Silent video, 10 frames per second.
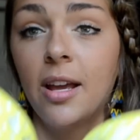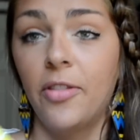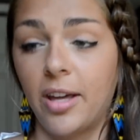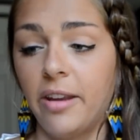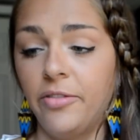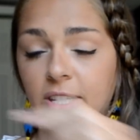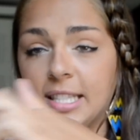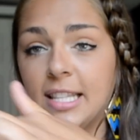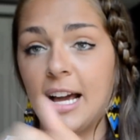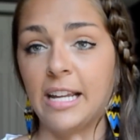They kind of just
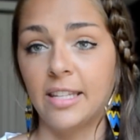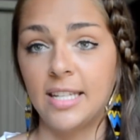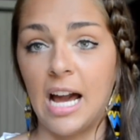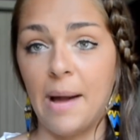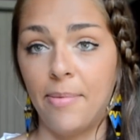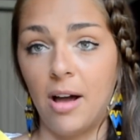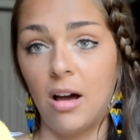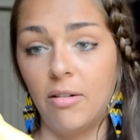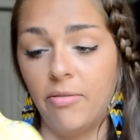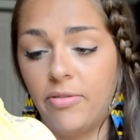line the top
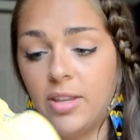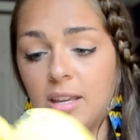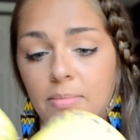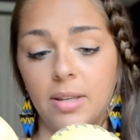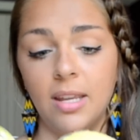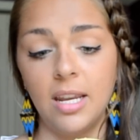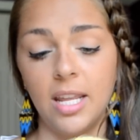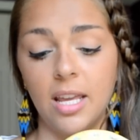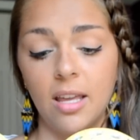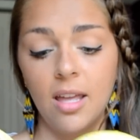of the
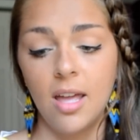bikini,